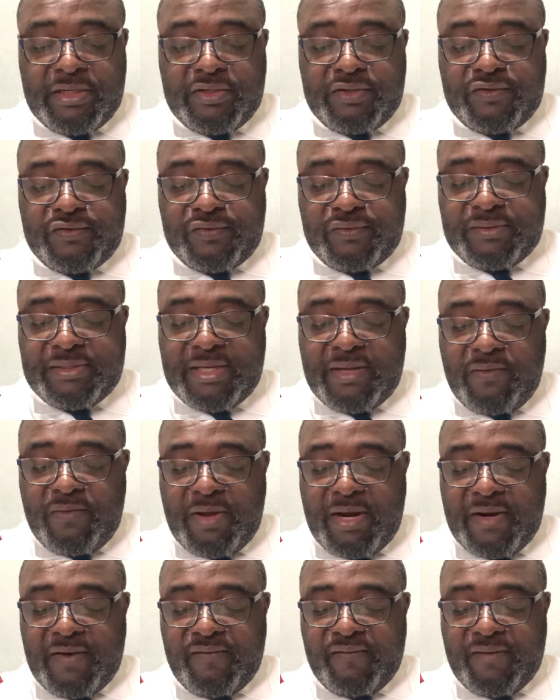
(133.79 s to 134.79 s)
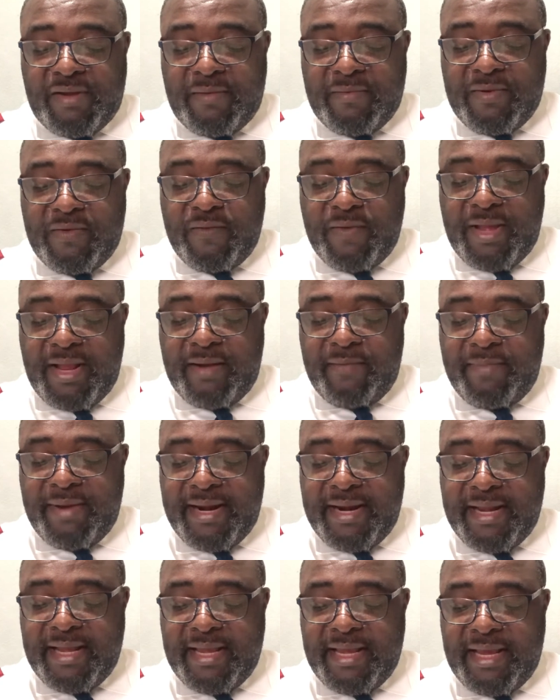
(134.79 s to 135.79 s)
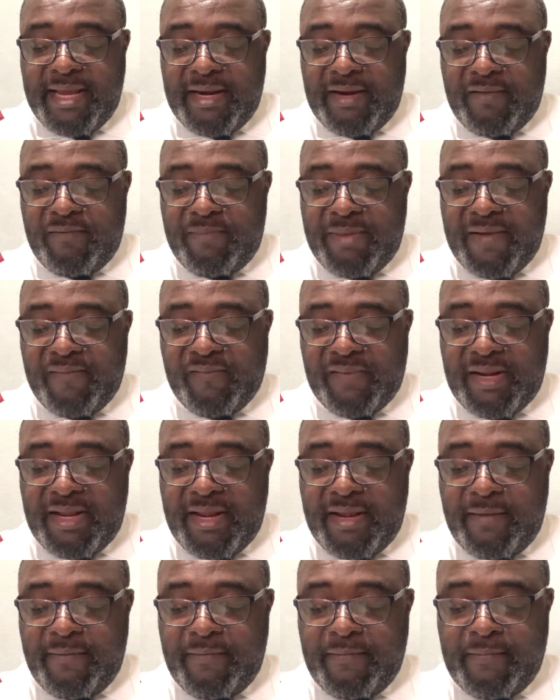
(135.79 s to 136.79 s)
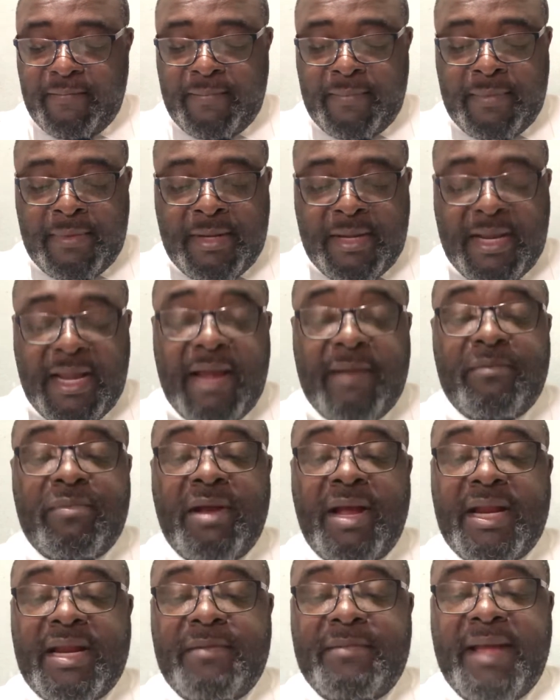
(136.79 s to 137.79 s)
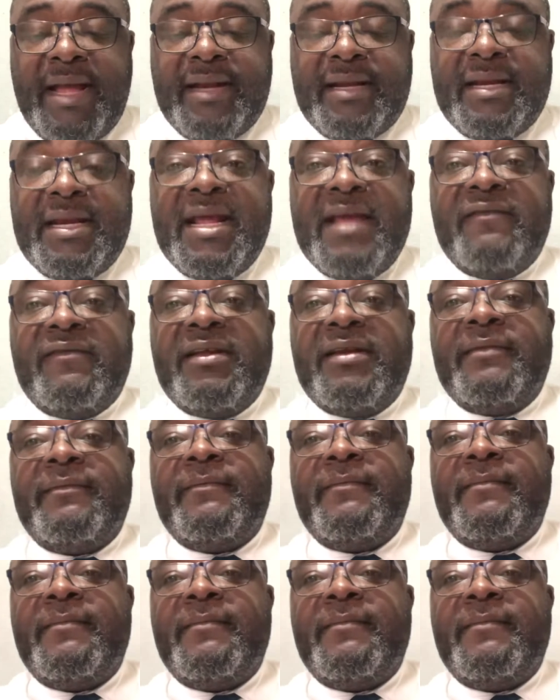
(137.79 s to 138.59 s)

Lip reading: drew some water from the well by the gate of Bethlehem, and brought it back to David.